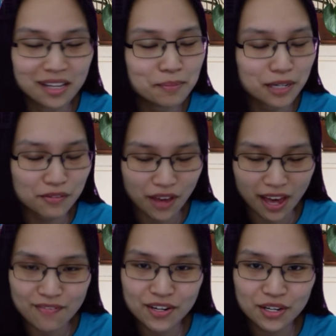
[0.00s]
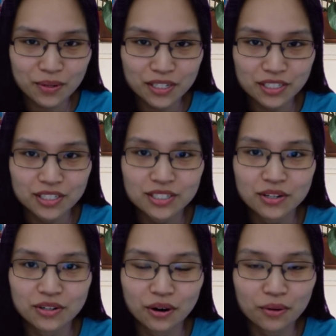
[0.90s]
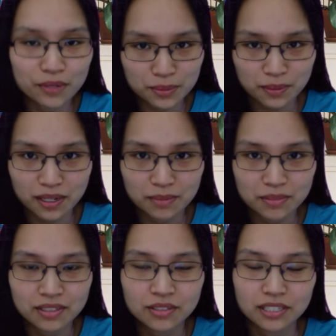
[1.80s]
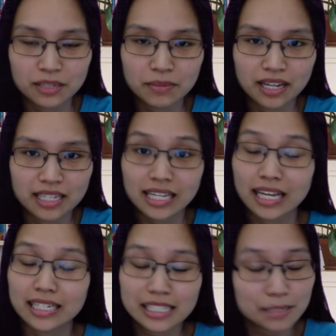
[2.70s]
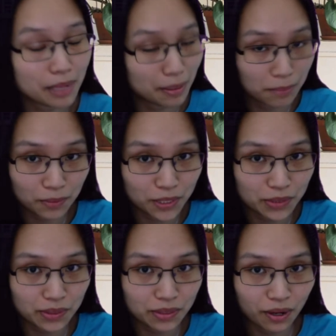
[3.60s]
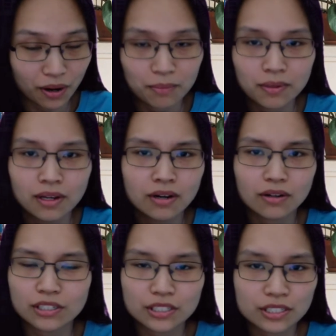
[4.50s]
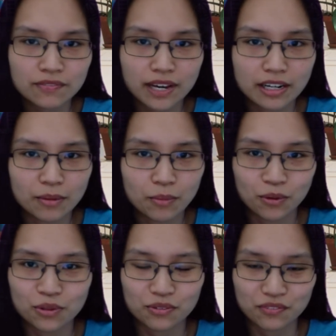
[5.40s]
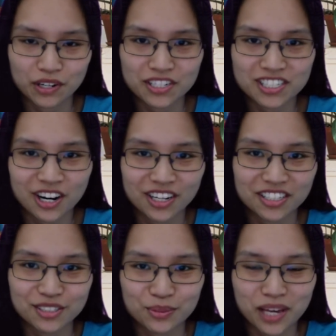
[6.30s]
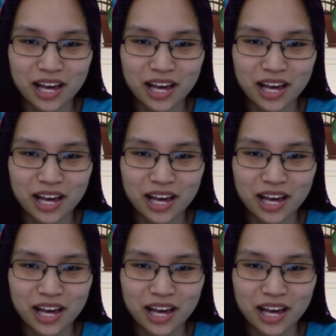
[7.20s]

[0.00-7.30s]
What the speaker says: But if you have any questions, you're always welcome to email us at team@b1g1.com or to just find out more through various articles we have